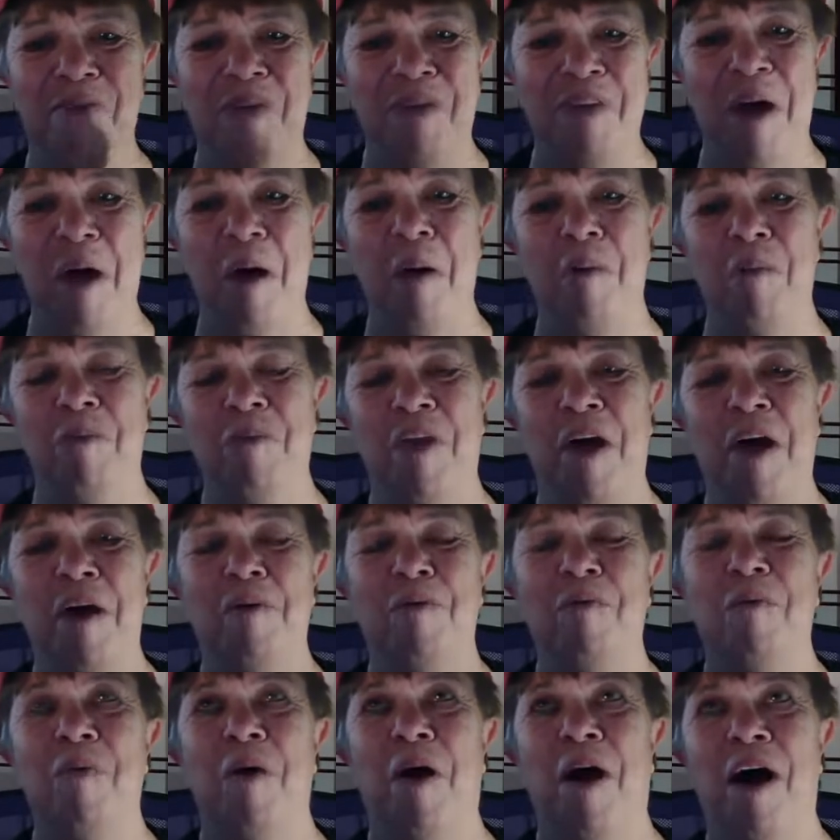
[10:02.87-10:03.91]
that.
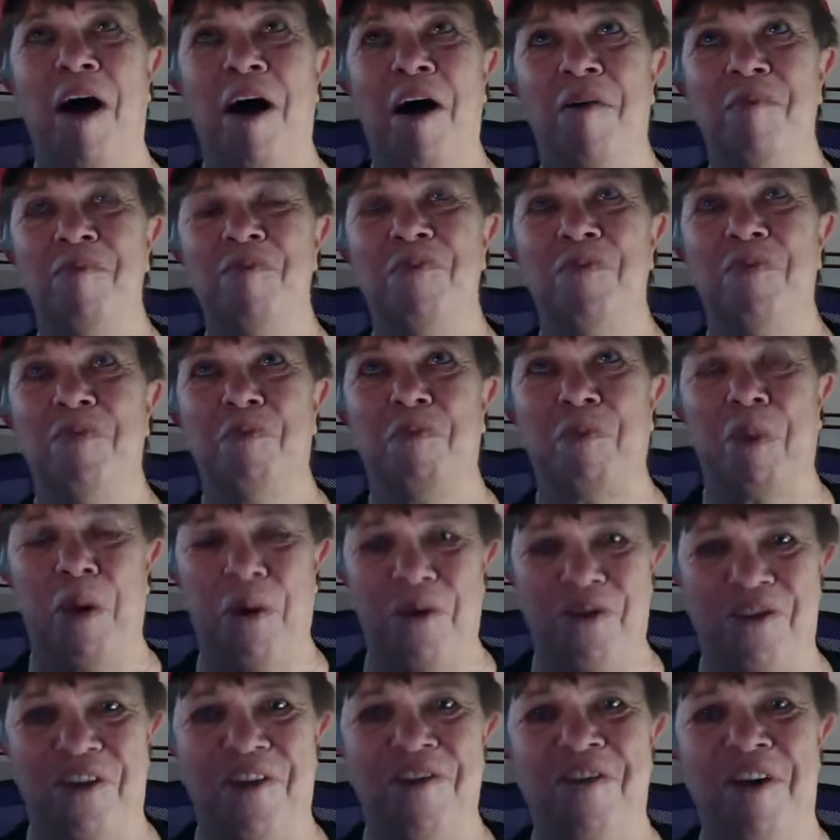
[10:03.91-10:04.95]
They
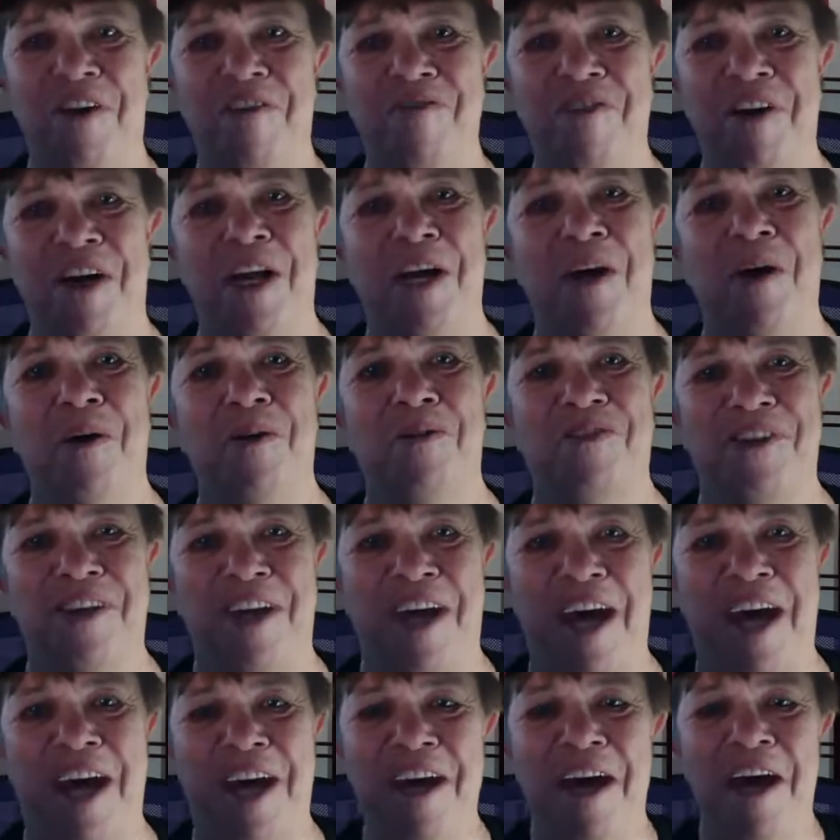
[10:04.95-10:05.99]
posted their video
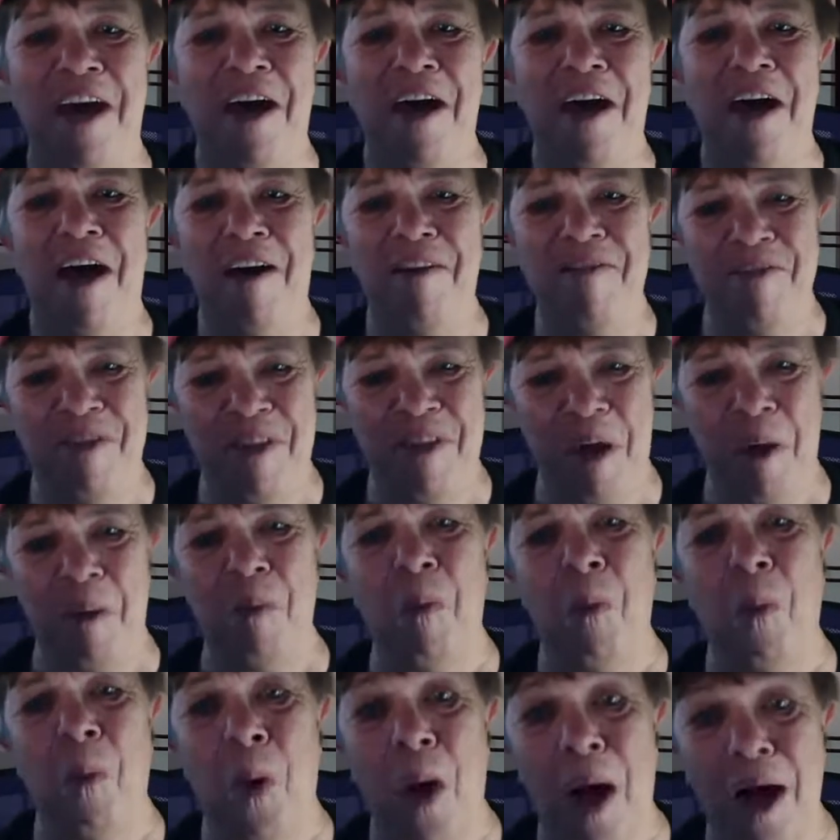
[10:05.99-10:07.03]
today of
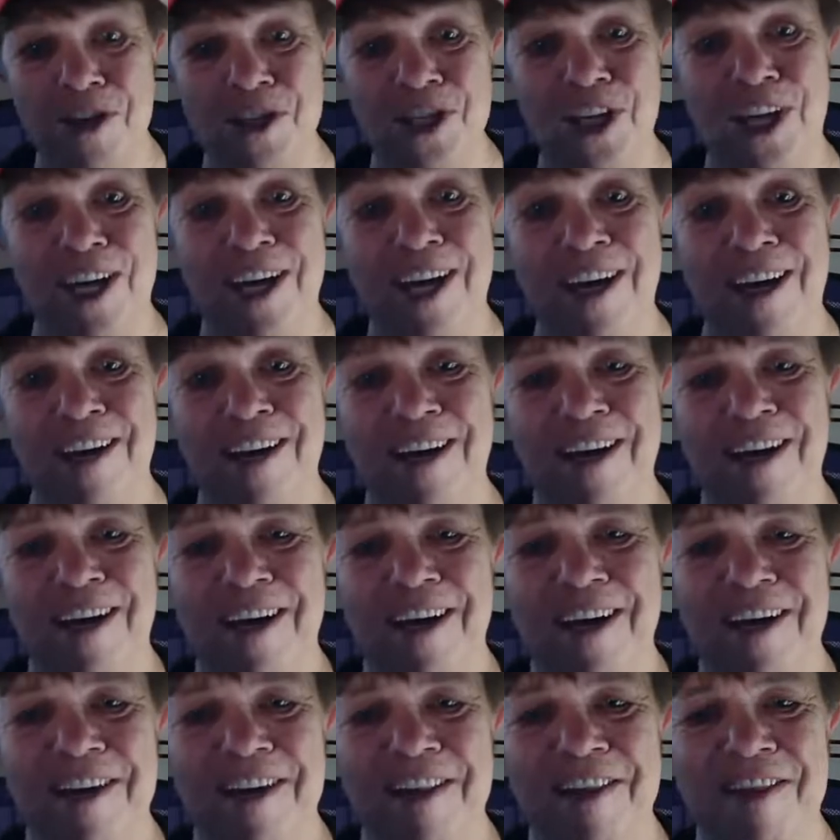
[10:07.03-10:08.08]
them watching
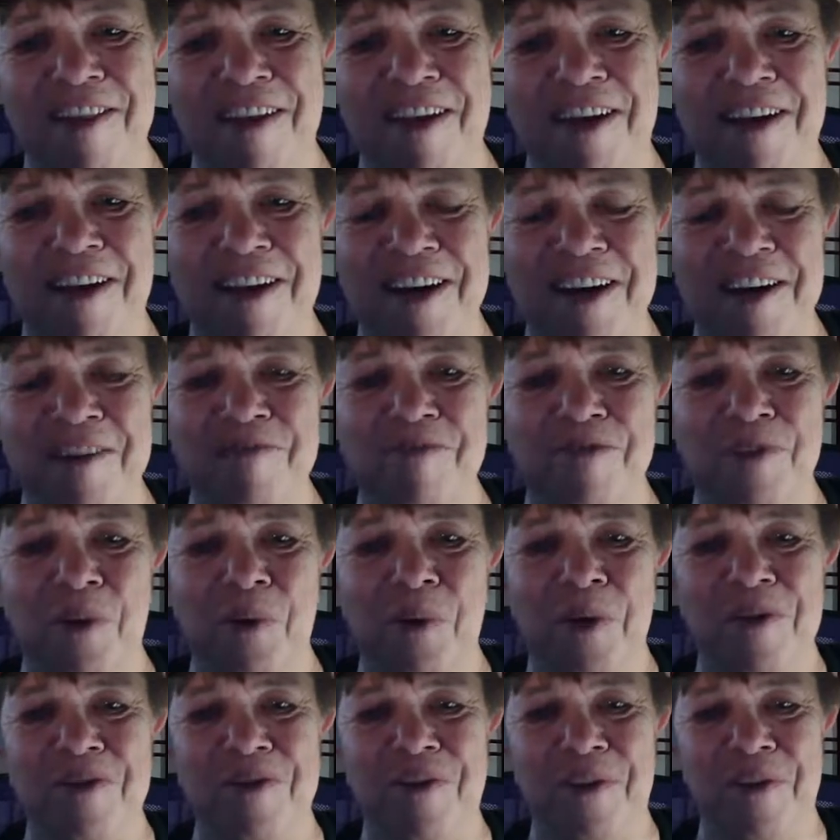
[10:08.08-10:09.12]
the
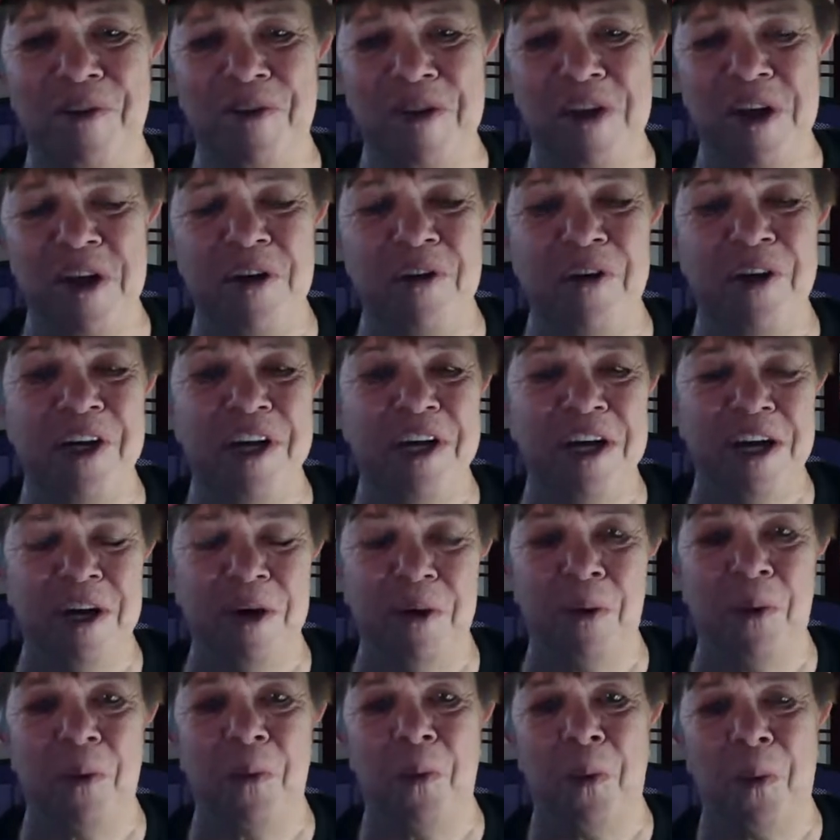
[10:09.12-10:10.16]
Influencer of the
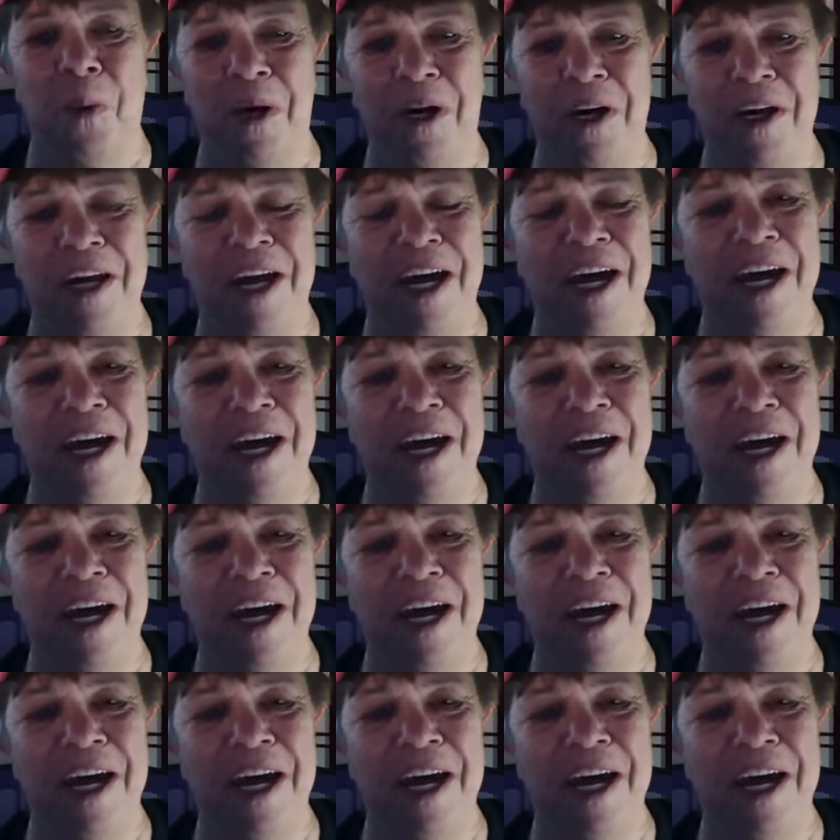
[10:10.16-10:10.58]
Year award,